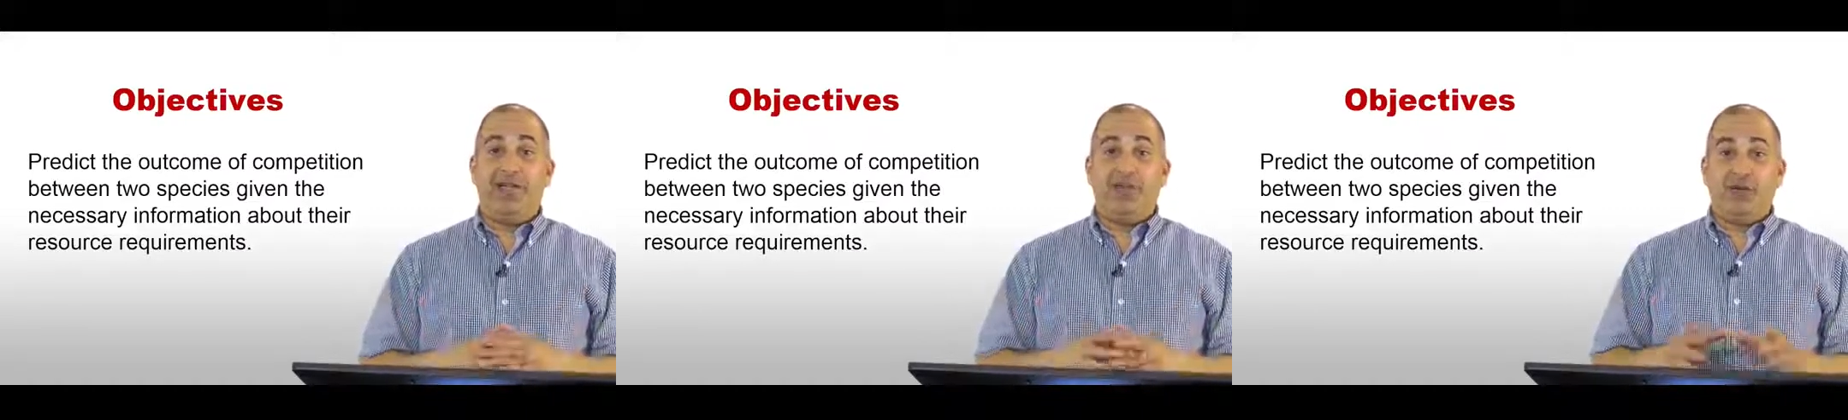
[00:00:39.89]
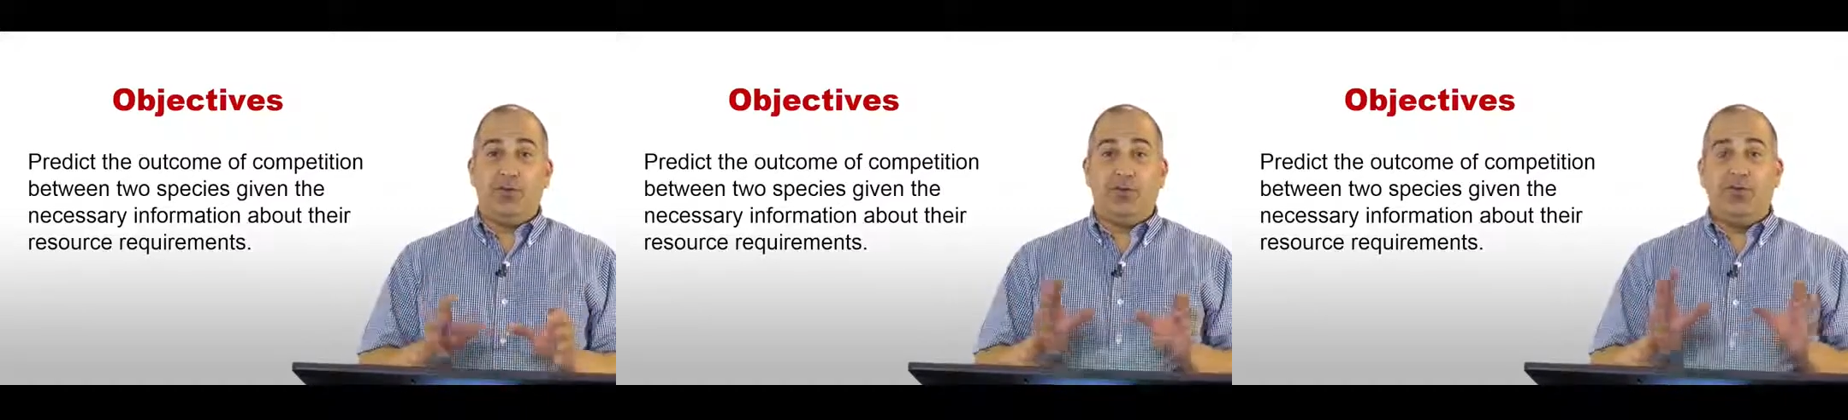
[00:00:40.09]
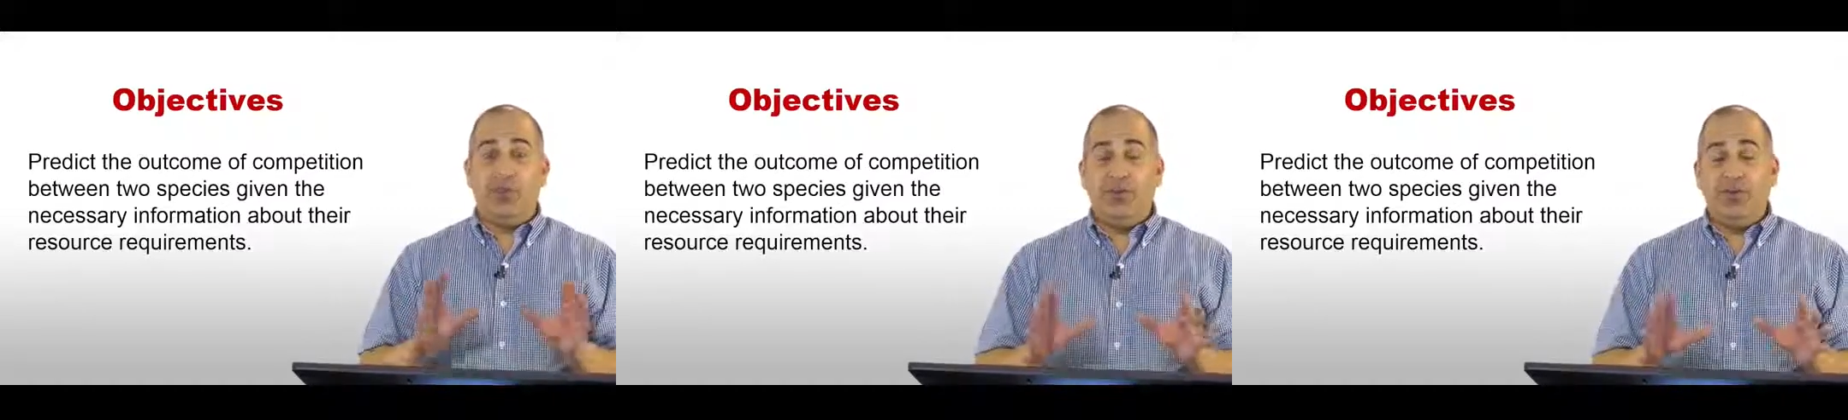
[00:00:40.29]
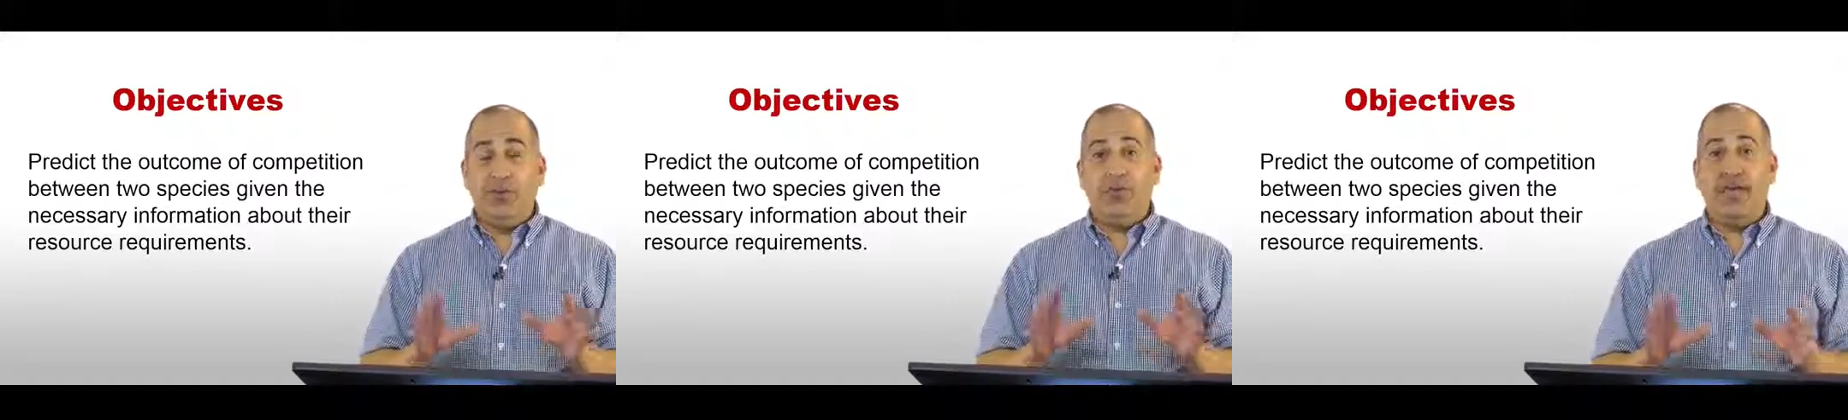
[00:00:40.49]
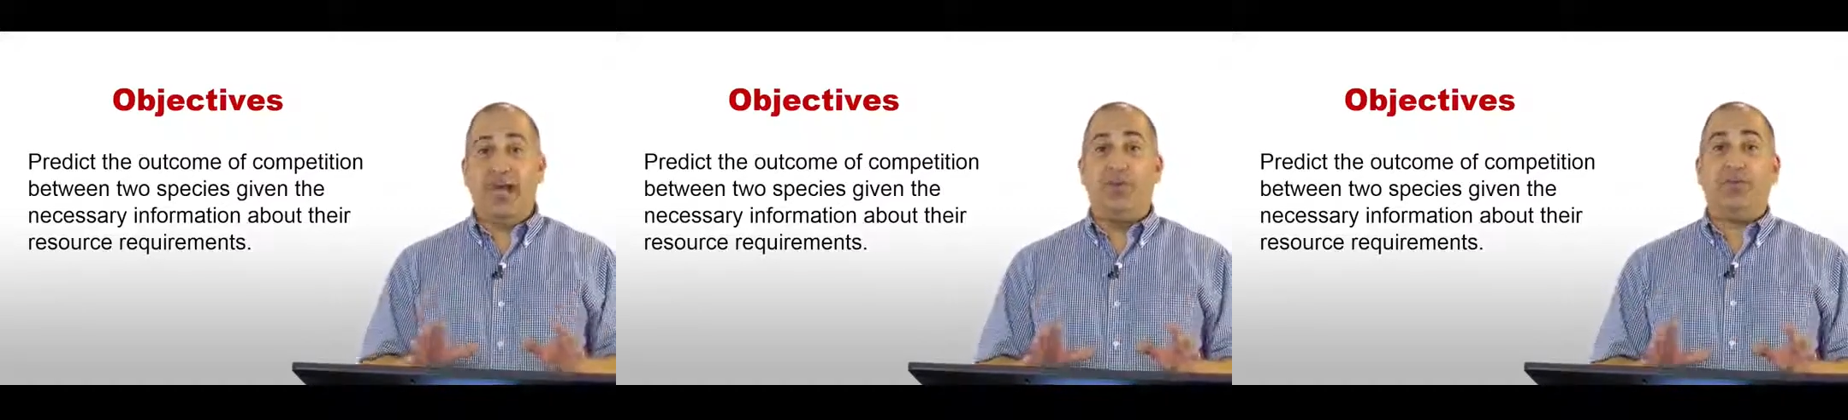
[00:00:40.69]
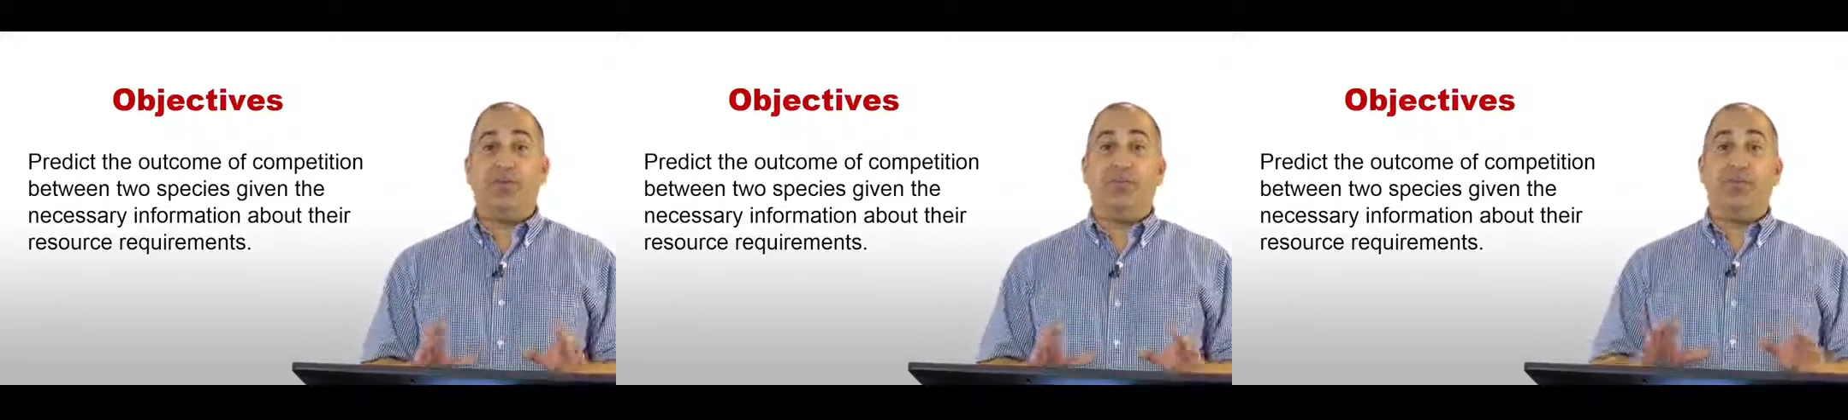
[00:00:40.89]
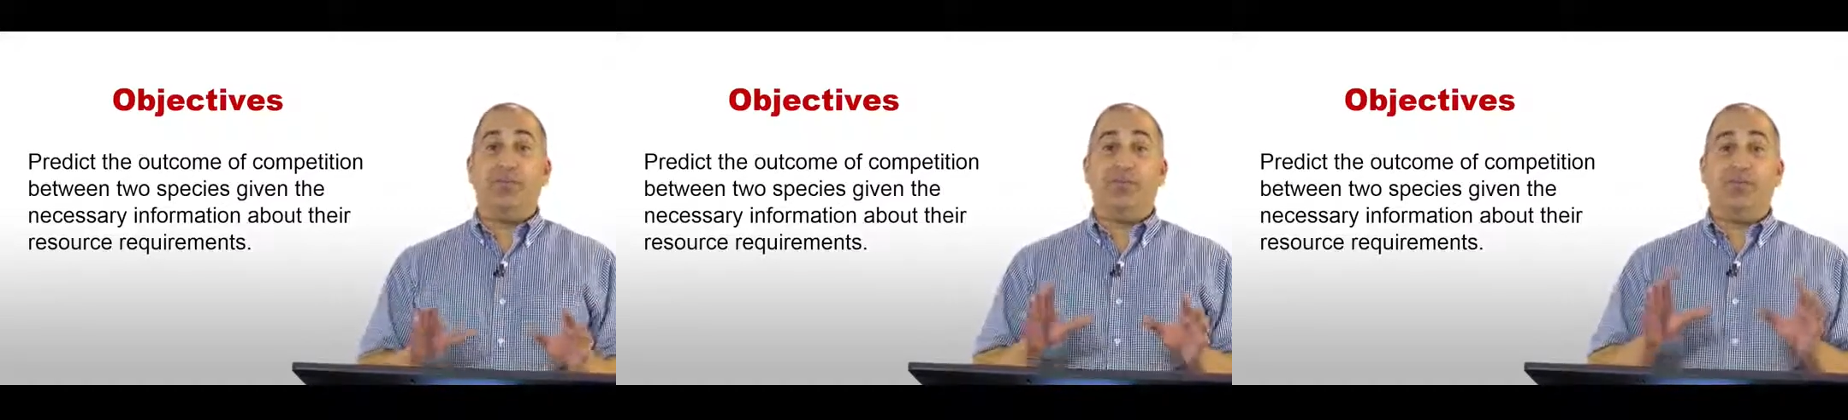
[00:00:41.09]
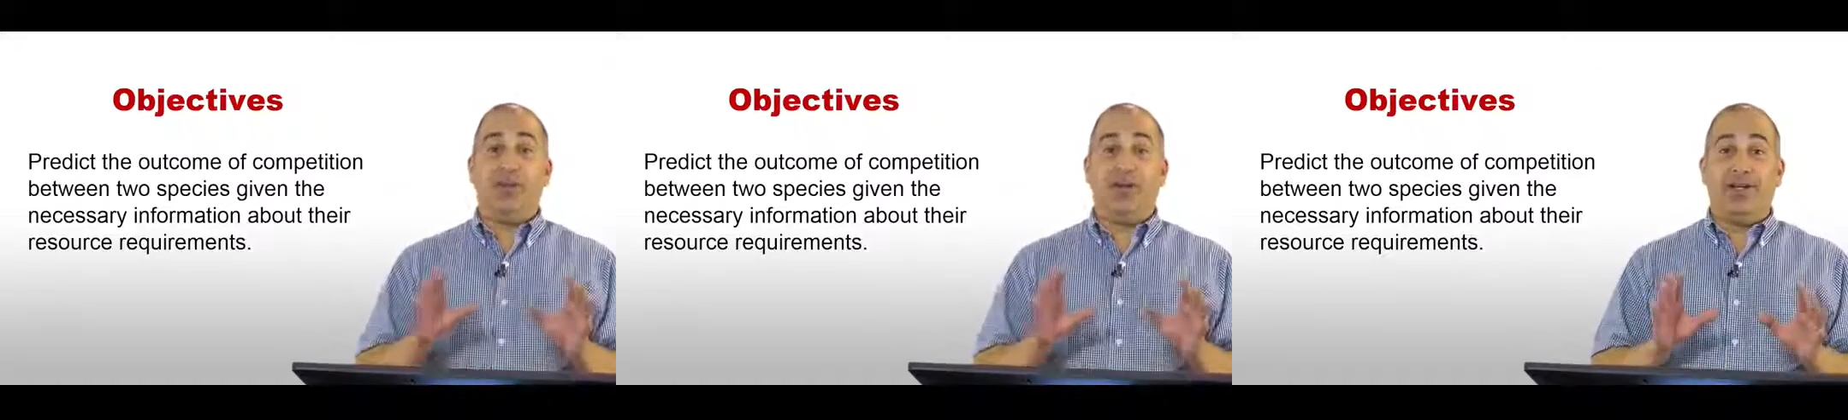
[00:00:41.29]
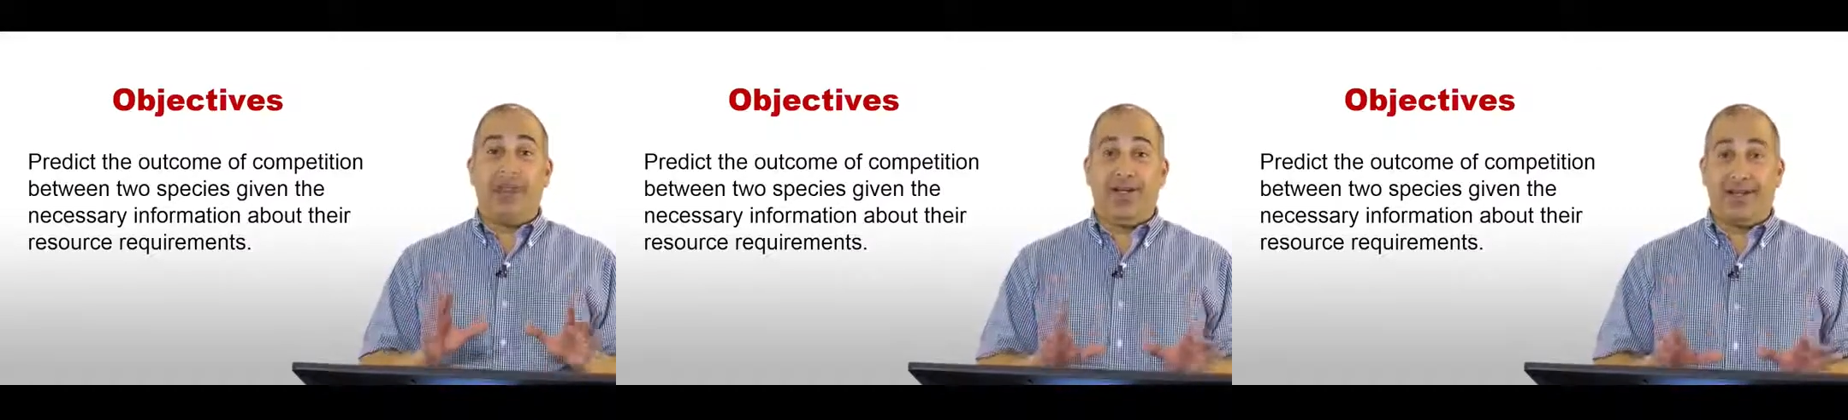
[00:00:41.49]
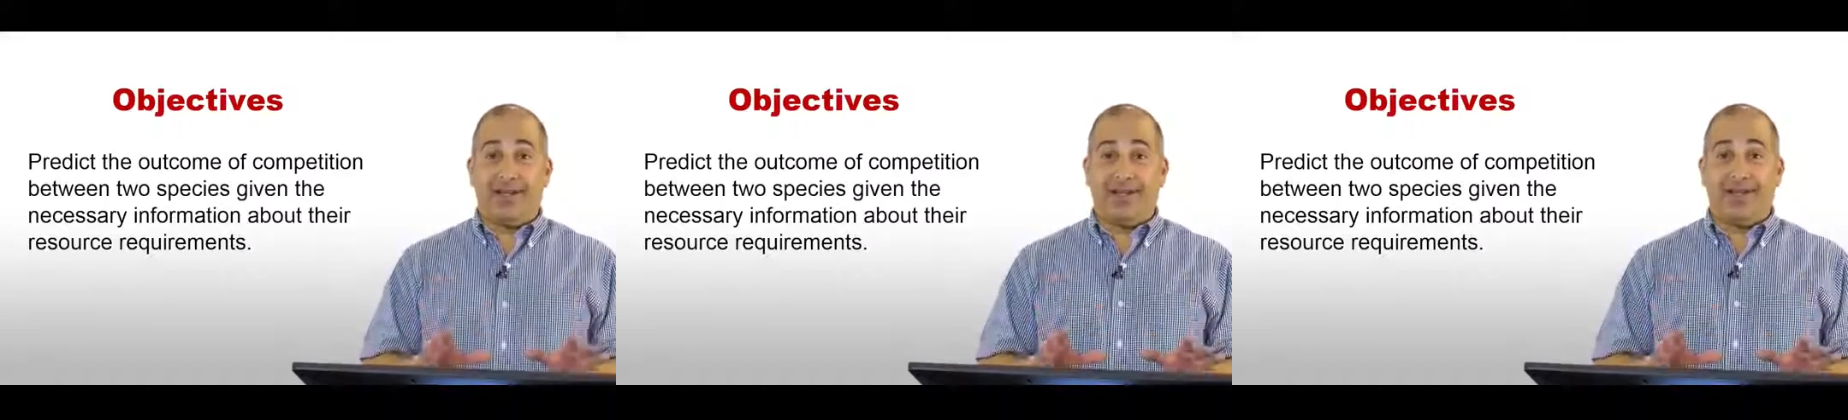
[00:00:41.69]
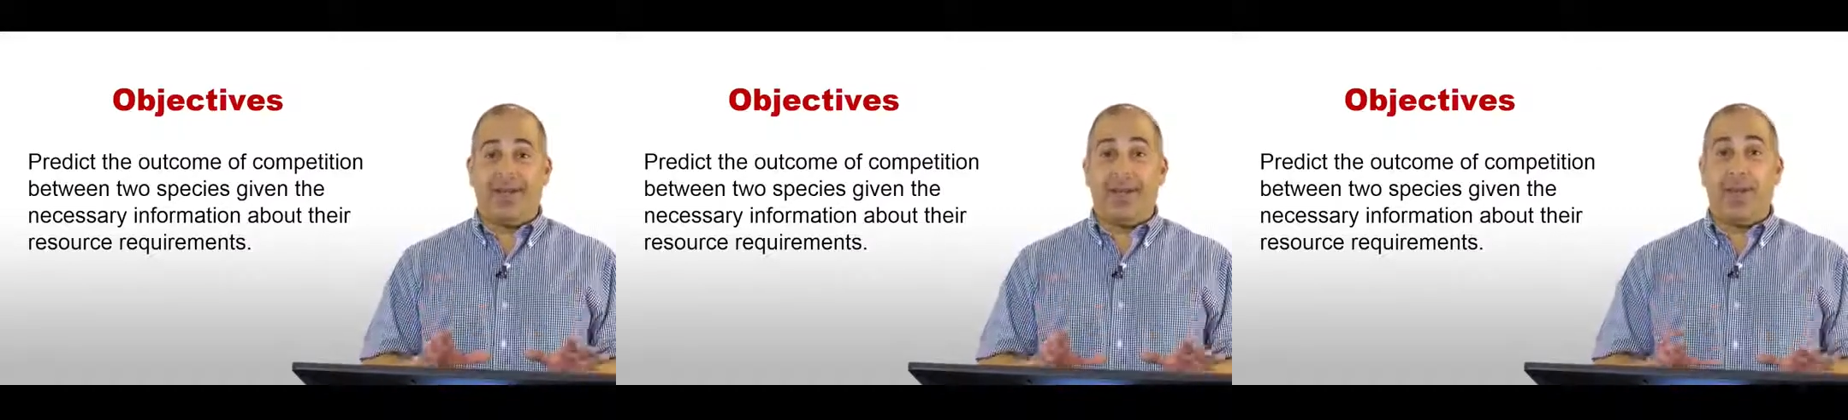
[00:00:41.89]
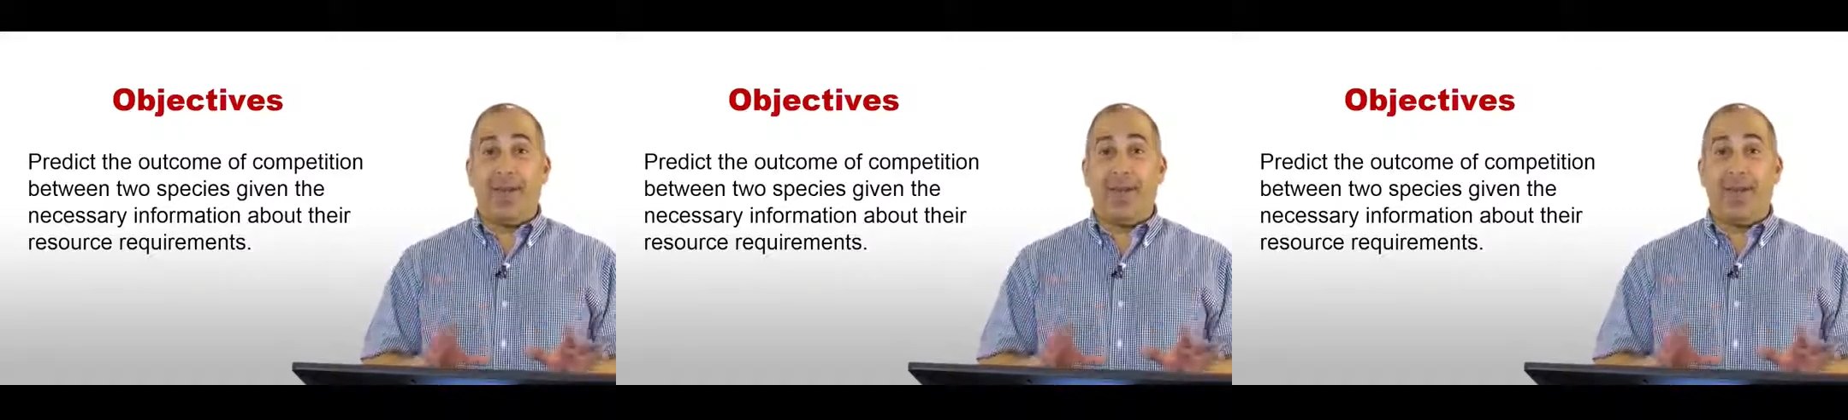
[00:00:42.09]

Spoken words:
you should be able to predict